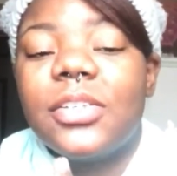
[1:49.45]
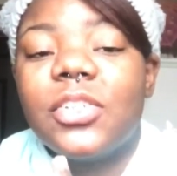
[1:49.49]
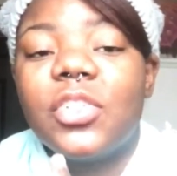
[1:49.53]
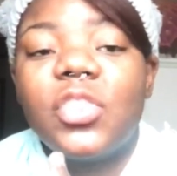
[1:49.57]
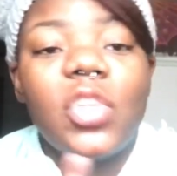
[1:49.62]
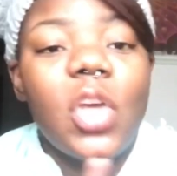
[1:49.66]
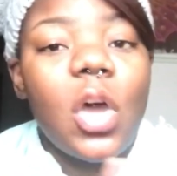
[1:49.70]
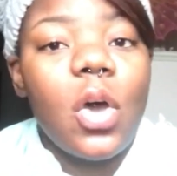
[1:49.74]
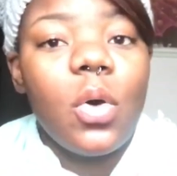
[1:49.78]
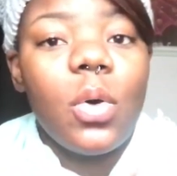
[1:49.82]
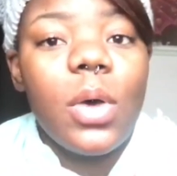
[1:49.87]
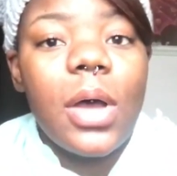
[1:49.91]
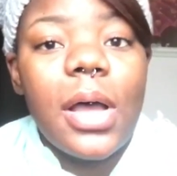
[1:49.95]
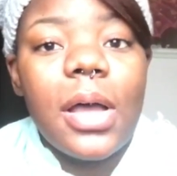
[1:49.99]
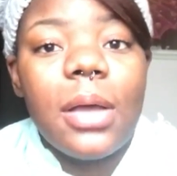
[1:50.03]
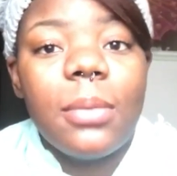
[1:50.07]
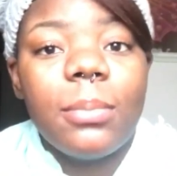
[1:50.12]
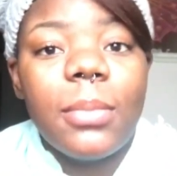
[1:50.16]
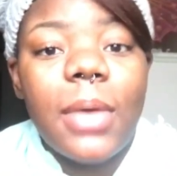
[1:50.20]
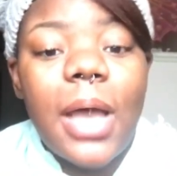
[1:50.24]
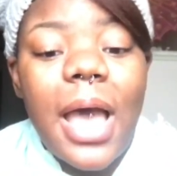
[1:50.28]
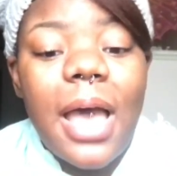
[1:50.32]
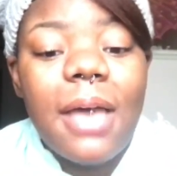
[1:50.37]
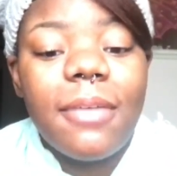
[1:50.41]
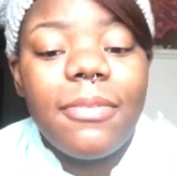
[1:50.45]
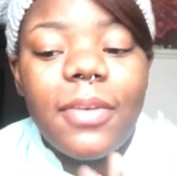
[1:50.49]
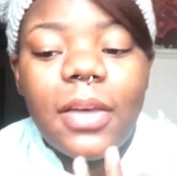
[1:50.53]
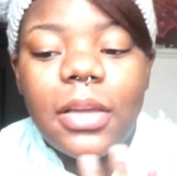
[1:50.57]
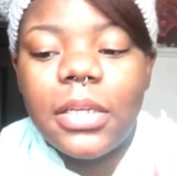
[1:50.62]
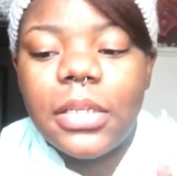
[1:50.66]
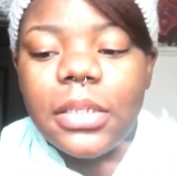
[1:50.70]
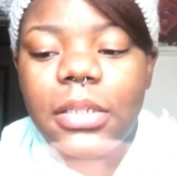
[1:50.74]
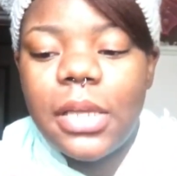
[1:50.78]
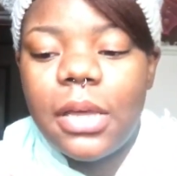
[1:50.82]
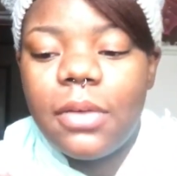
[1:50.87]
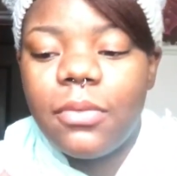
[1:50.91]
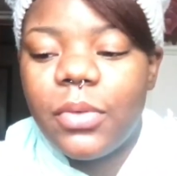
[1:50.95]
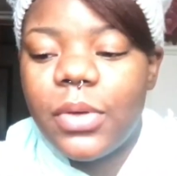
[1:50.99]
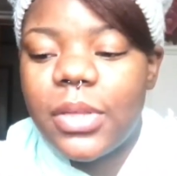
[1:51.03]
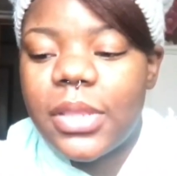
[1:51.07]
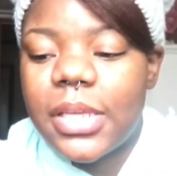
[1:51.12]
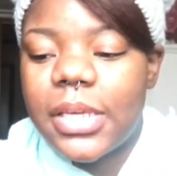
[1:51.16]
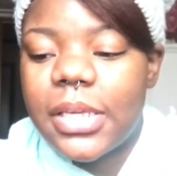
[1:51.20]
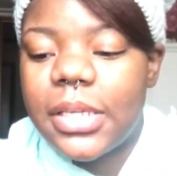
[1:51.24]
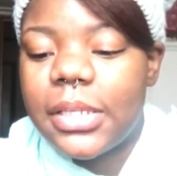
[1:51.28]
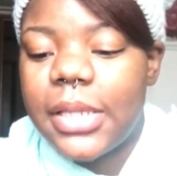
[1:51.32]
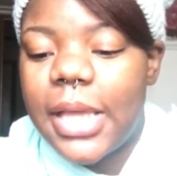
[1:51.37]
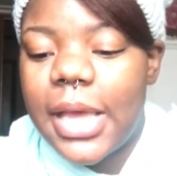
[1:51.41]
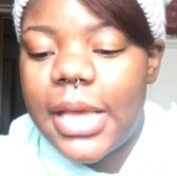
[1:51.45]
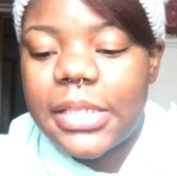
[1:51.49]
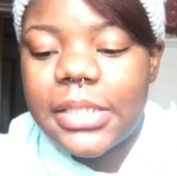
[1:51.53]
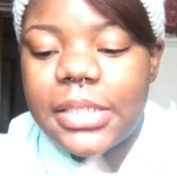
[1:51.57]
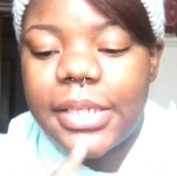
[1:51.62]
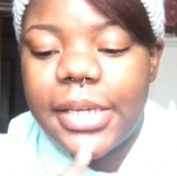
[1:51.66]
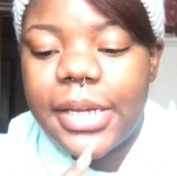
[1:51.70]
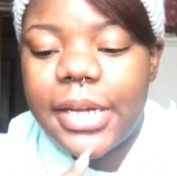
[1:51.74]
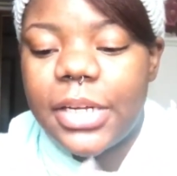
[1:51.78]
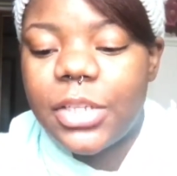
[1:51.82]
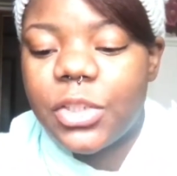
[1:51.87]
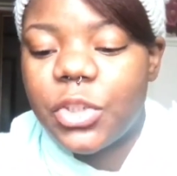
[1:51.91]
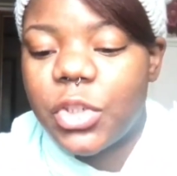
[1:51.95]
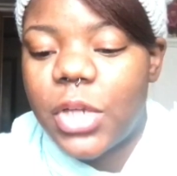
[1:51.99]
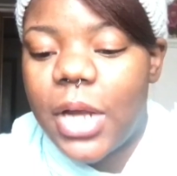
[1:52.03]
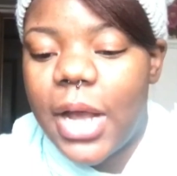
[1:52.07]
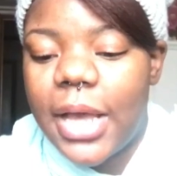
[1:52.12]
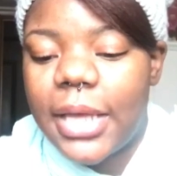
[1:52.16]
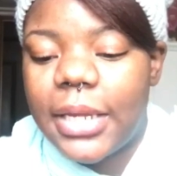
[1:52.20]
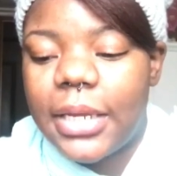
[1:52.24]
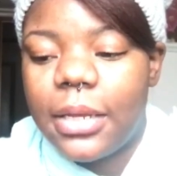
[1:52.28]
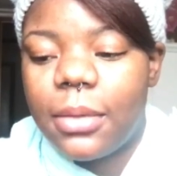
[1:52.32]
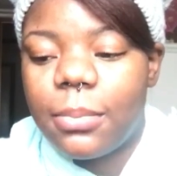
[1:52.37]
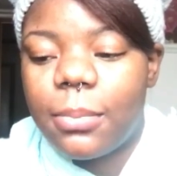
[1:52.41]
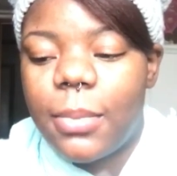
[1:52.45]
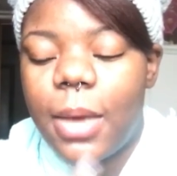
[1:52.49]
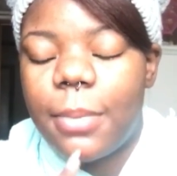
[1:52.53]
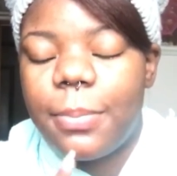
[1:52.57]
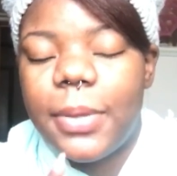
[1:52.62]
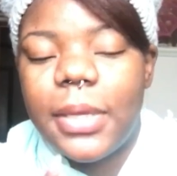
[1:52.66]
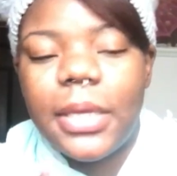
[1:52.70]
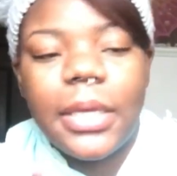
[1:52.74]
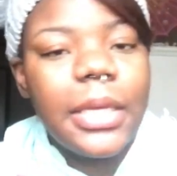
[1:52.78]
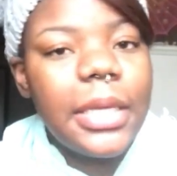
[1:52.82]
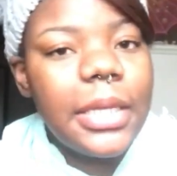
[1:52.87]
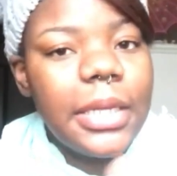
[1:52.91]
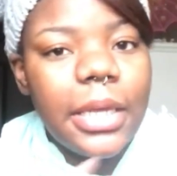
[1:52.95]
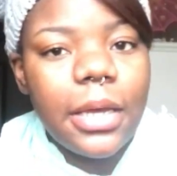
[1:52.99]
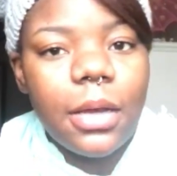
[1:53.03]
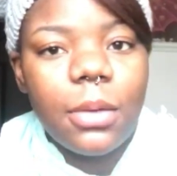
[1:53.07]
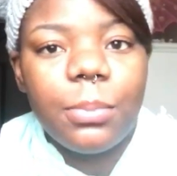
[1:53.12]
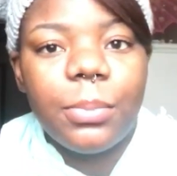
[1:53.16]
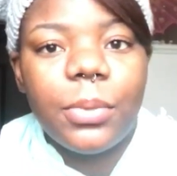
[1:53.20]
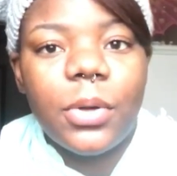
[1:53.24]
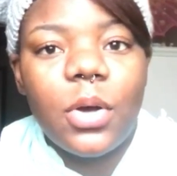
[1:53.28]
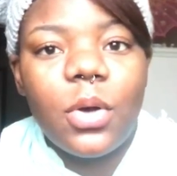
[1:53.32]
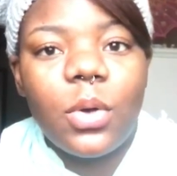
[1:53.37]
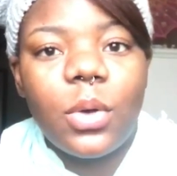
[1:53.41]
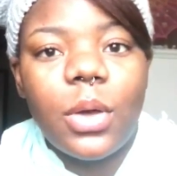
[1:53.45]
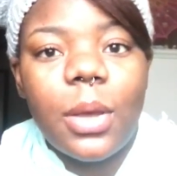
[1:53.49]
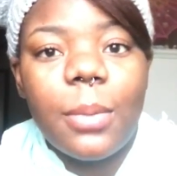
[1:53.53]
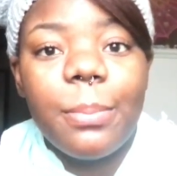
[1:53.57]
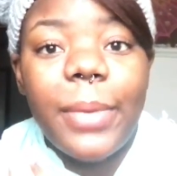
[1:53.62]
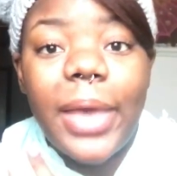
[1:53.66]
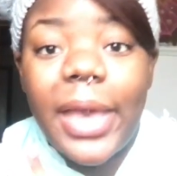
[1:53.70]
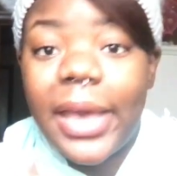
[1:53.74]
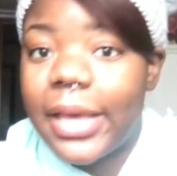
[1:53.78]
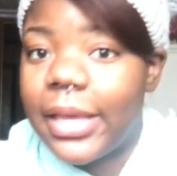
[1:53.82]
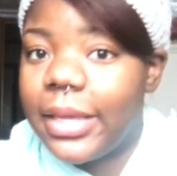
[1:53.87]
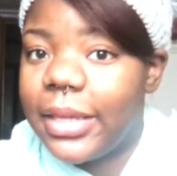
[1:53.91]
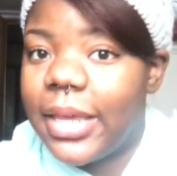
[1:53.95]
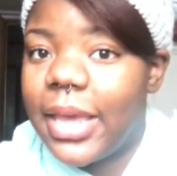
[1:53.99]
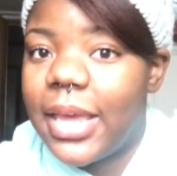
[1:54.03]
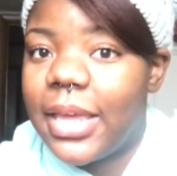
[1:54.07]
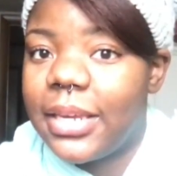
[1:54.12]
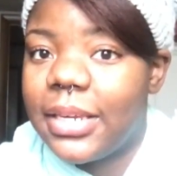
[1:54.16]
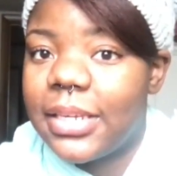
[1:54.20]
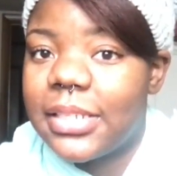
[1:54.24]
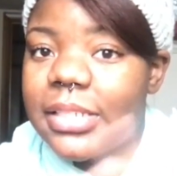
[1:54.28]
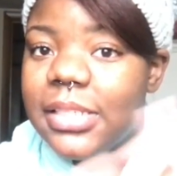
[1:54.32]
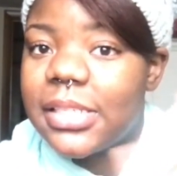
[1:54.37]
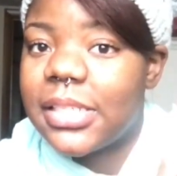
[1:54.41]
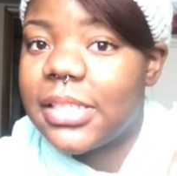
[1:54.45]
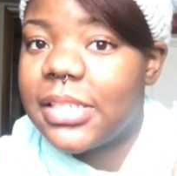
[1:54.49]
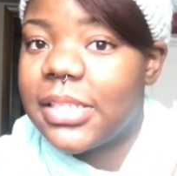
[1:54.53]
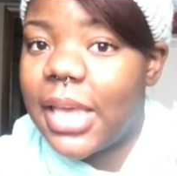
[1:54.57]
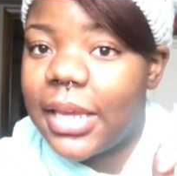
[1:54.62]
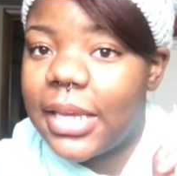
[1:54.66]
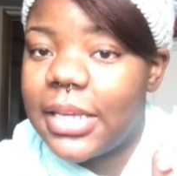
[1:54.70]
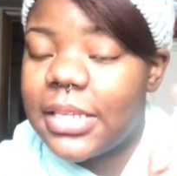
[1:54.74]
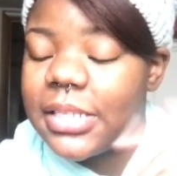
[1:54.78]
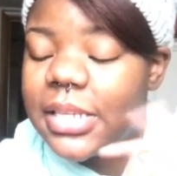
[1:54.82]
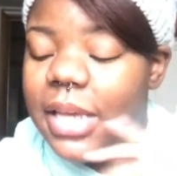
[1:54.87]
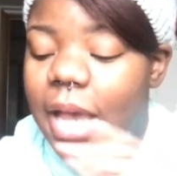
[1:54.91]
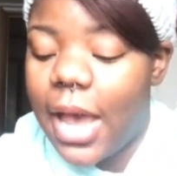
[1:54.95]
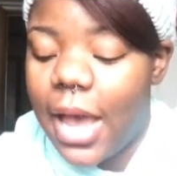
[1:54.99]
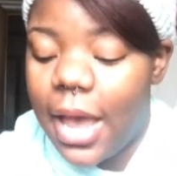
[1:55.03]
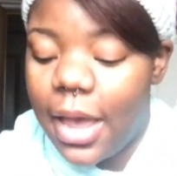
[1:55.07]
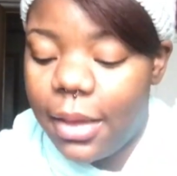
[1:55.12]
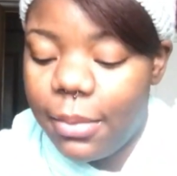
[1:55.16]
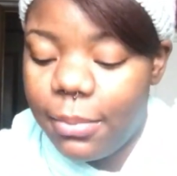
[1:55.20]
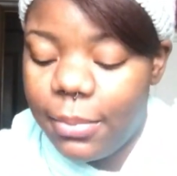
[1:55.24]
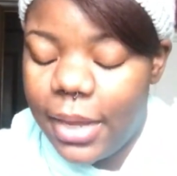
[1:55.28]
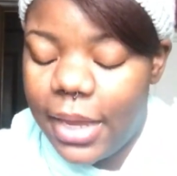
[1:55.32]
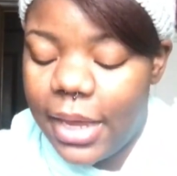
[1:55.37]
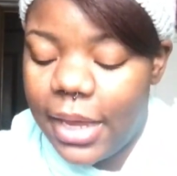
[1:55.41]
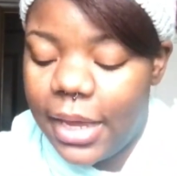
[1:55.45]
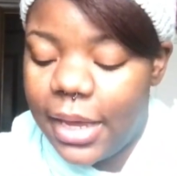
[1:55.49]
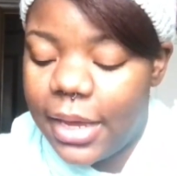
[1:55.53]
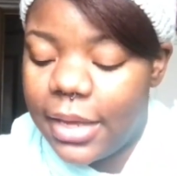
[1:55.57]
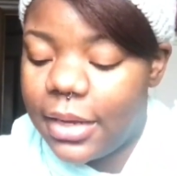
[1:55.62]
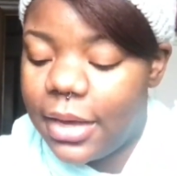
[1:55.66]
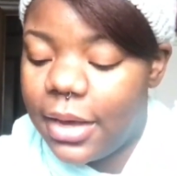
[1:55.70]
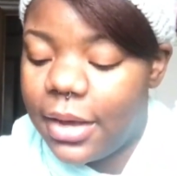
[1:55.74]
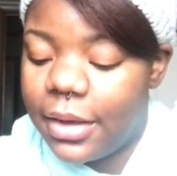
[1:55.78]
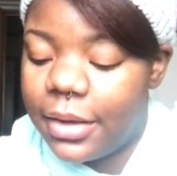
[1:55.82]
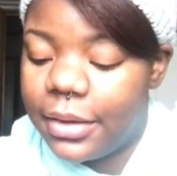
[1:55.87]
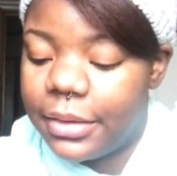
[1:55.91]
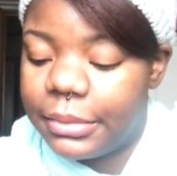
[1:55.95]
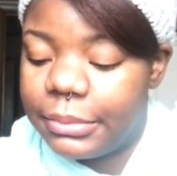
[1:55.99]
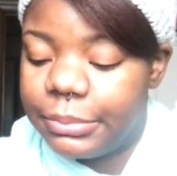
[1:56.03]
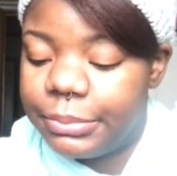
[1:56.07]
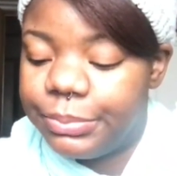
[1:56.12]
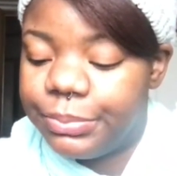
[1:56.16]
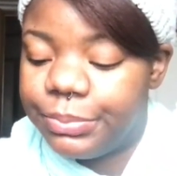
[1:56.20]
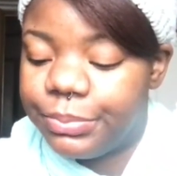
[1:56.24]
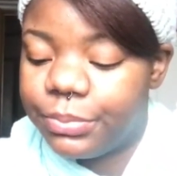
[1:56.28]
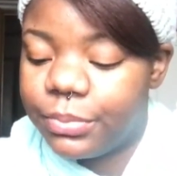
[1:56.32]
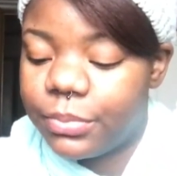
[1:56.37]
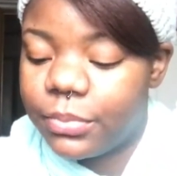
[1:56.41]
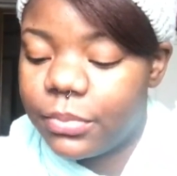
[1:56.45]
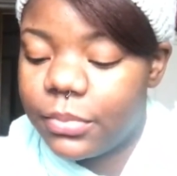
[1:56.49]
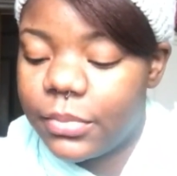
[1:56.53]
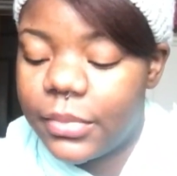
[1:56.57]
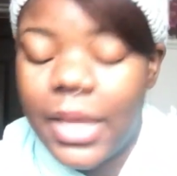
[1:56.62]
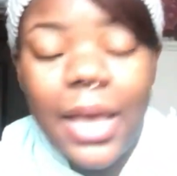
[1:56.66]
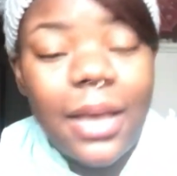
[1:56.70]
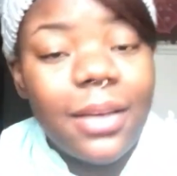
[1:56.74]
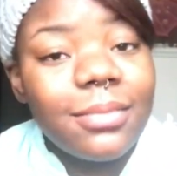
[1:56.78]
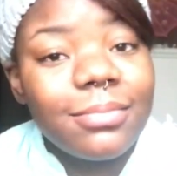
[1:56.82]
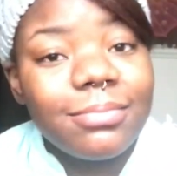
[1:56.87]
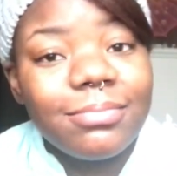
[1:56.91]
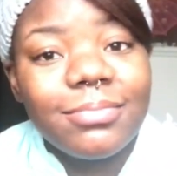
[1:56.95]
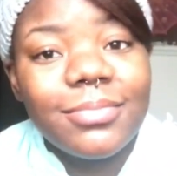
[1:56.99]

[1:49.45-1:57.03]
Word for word: So, I fell in love with it last year. Tried it. My pinky nail broke. I'm back again. It's the second time. And, yeah.